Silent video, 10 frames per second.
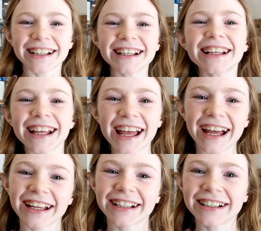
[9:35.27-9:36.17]
real? Yeah.
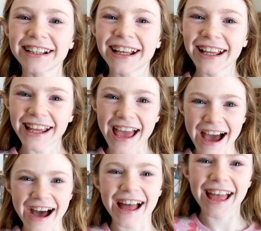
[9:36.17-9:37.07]
For real? Yeah.